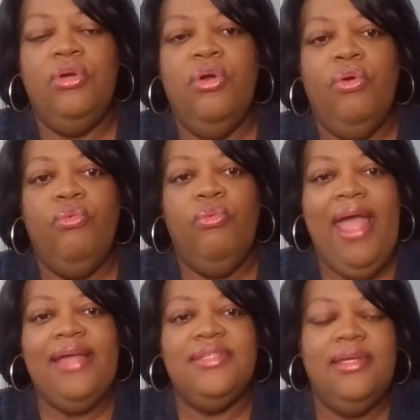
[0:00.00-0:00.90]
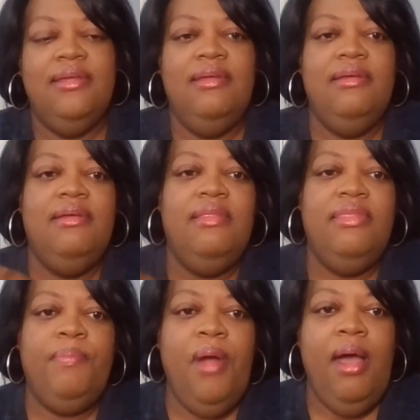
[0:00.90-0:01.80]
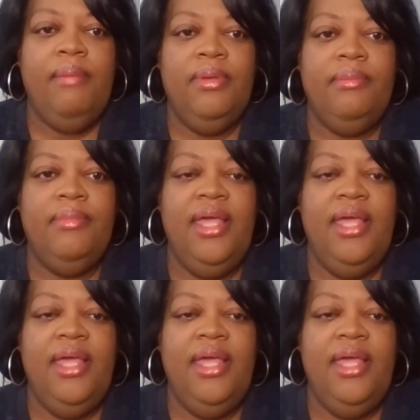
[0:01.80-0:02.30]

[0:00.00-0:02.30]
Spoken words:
correct the problem.